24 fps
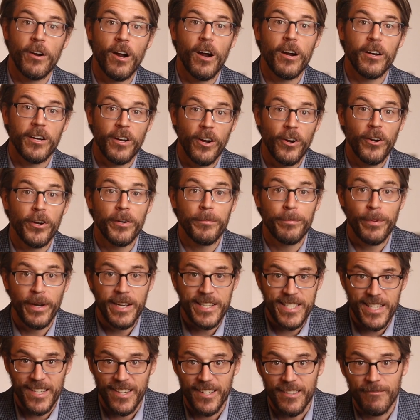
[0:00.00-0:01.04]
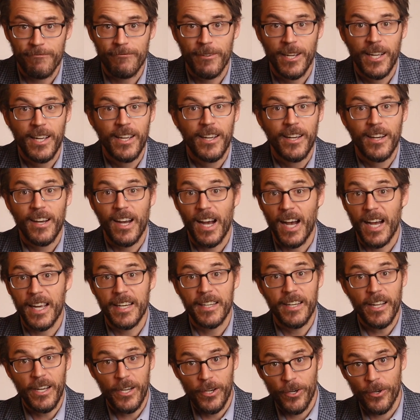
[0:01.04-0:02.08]
for our current president.
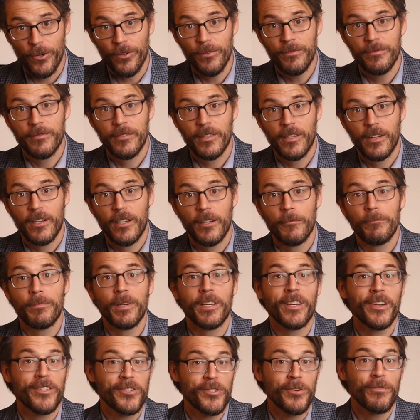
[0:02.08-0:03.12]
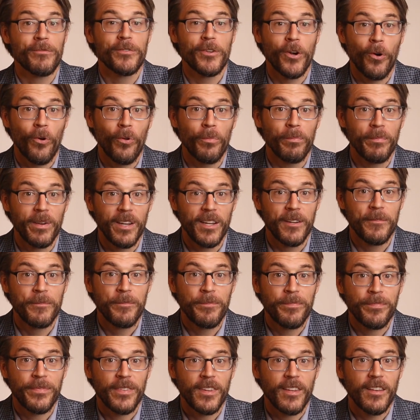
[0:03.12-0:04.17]
I know because you've told me.
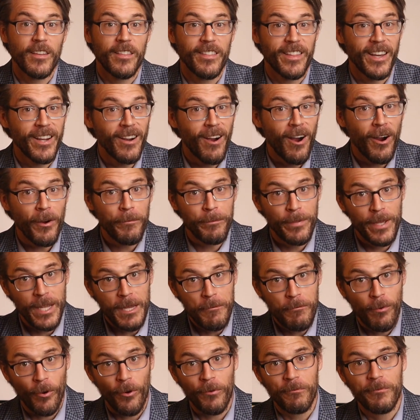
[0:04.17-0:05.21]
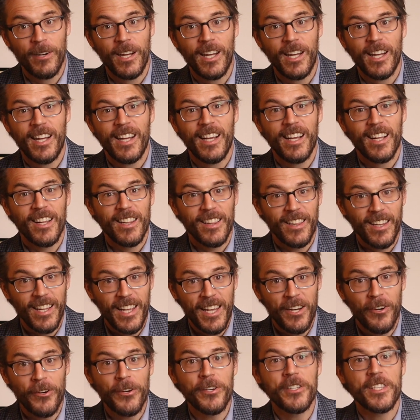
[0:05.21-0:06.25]
There are people,
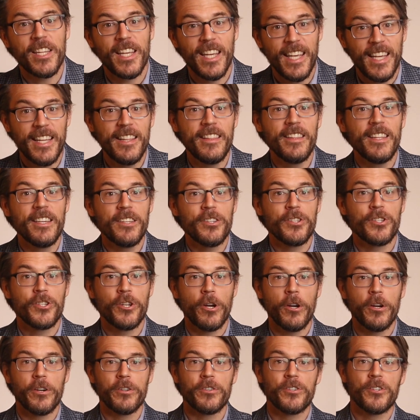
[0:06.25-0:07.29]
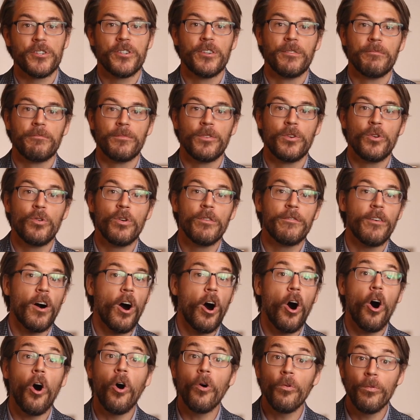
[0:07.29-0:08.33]
leaders in this church, who have
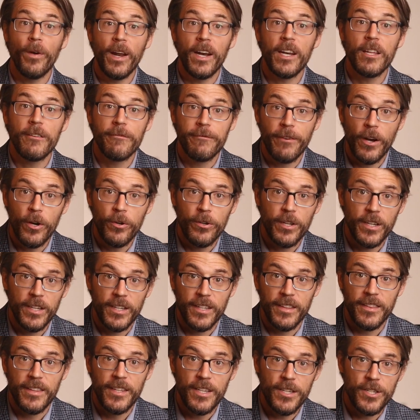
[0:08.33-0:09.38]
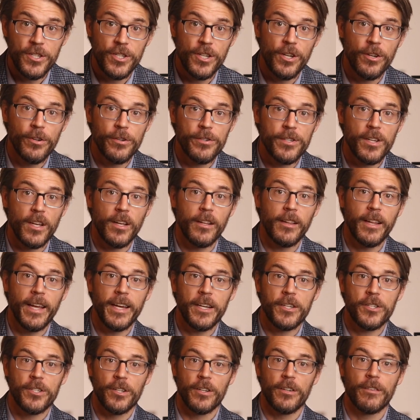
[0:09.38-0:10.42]
already voted in this year's
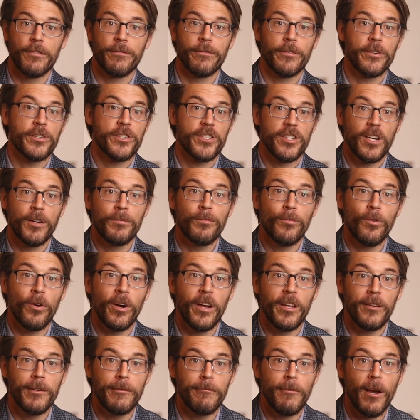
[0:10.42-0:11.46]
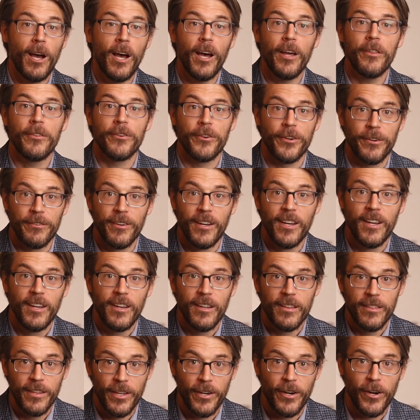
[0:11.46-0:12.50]
election for someone other
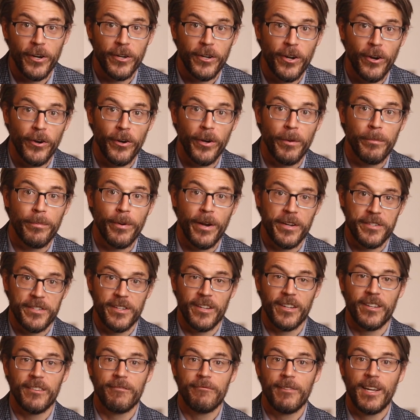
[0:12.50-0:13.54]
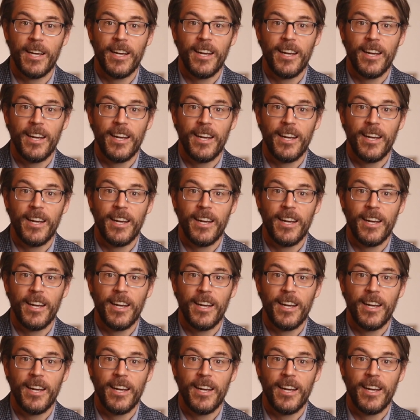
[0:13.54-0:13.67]
than our current president.